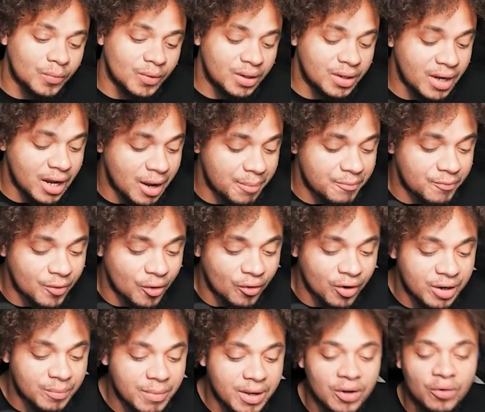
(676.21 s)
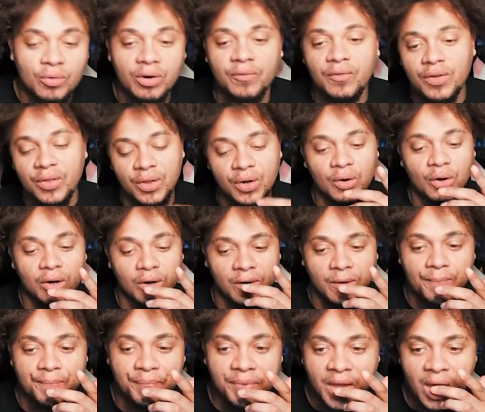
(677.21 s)
He had already met Griffith and all of
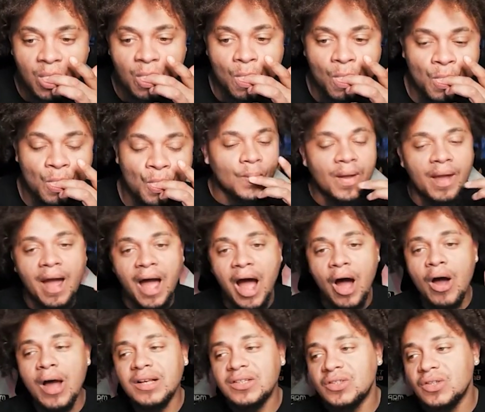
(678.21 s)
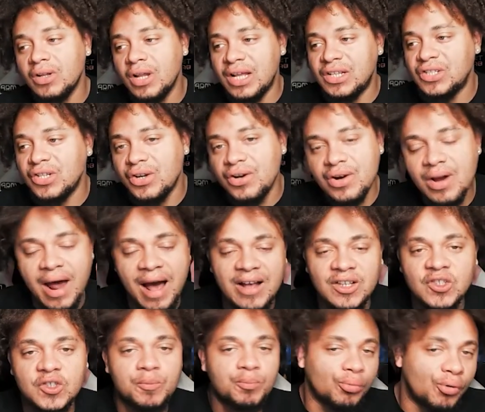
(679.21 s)
them. How has legend
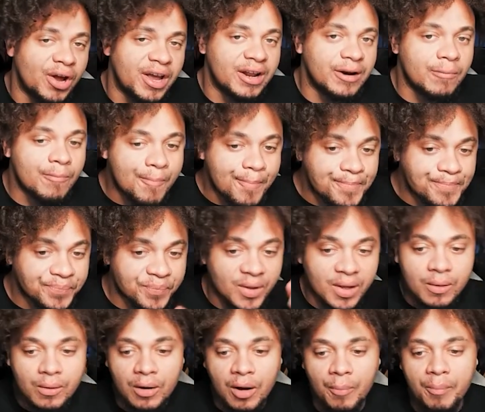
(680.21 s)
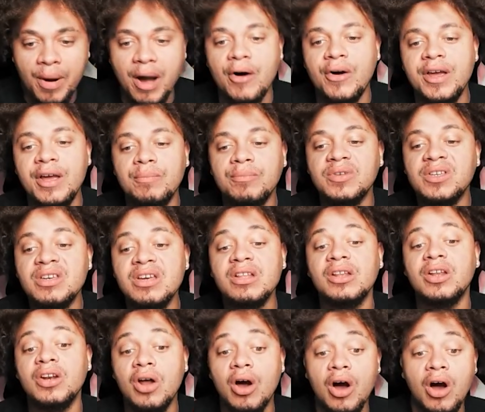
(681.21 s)
not spread about him
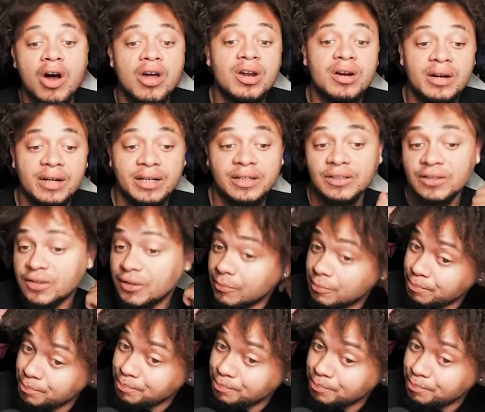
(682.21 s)
killing a hundred niggas?